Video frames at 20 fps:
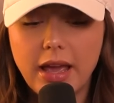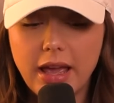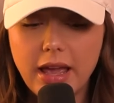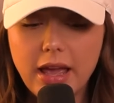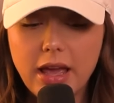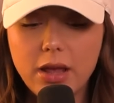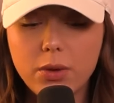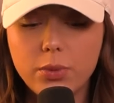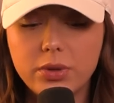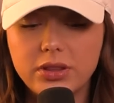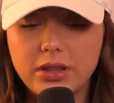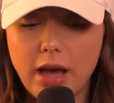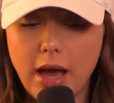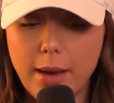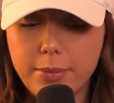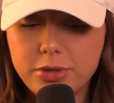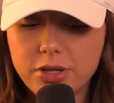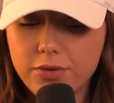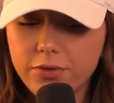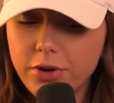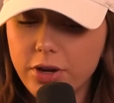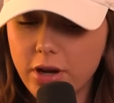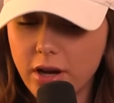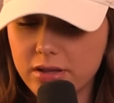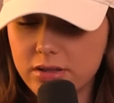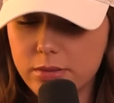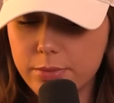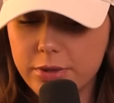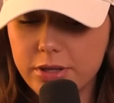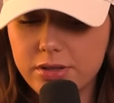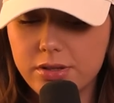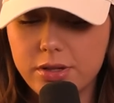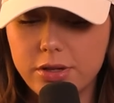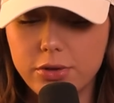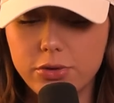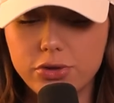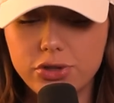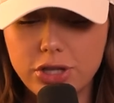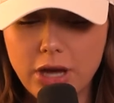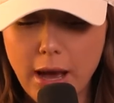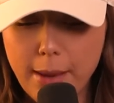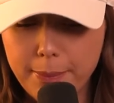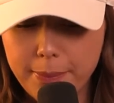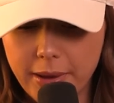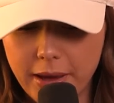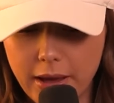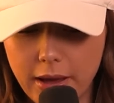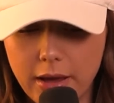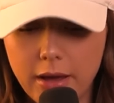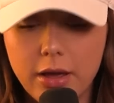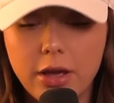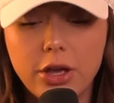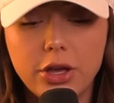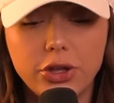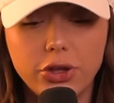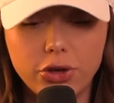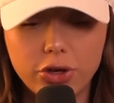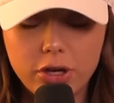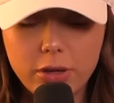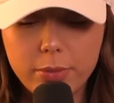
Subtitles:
And with the option for customers to use Shop Pay, you